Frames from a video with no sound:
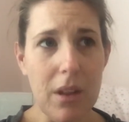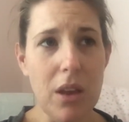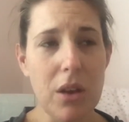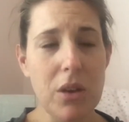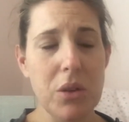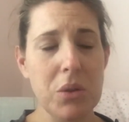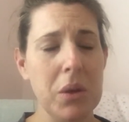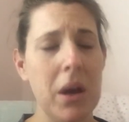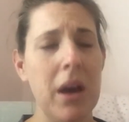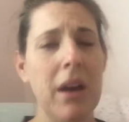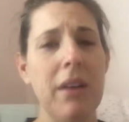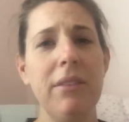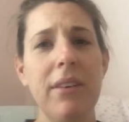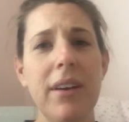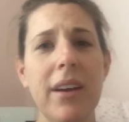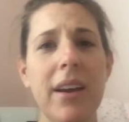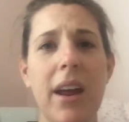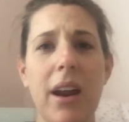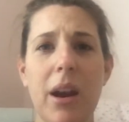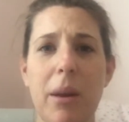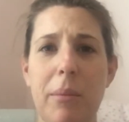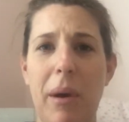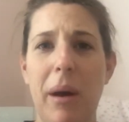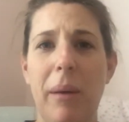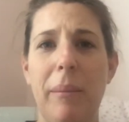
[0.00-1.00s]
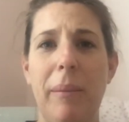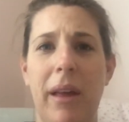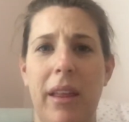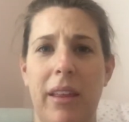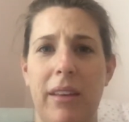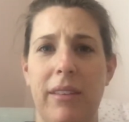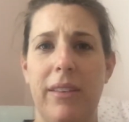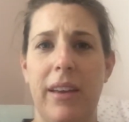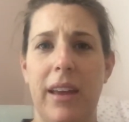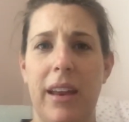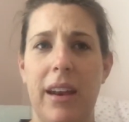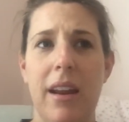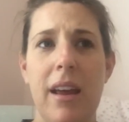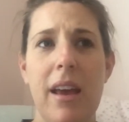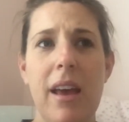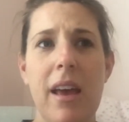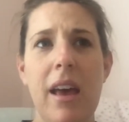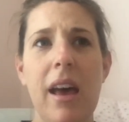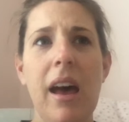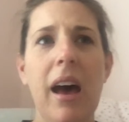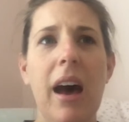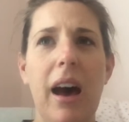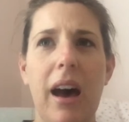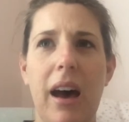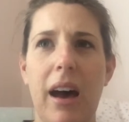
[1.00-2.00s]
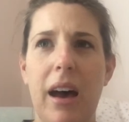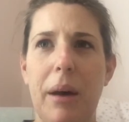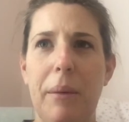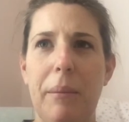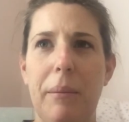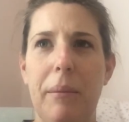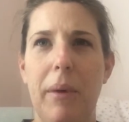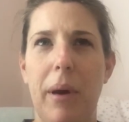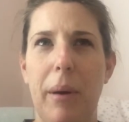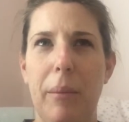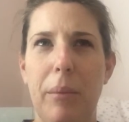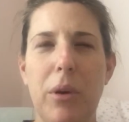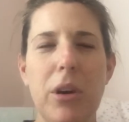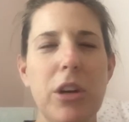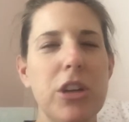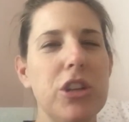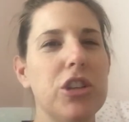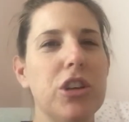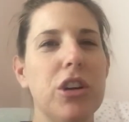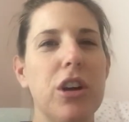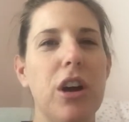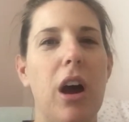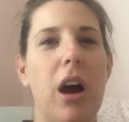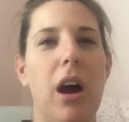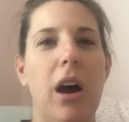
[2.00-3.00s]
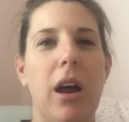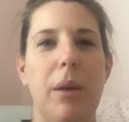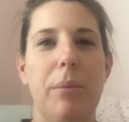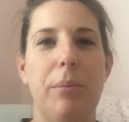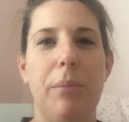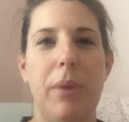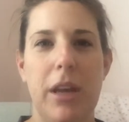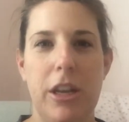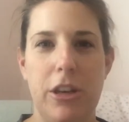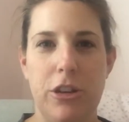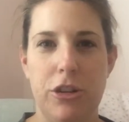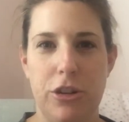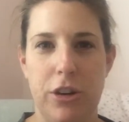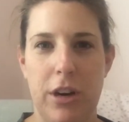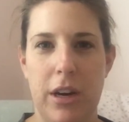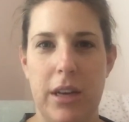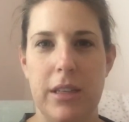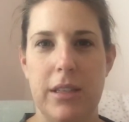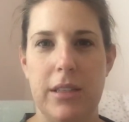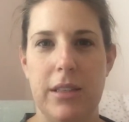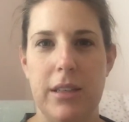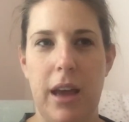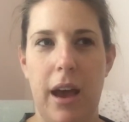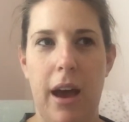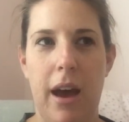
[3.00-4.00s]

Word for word: So I found out about Bellefit, um, I'm pretty sure on Pinterest.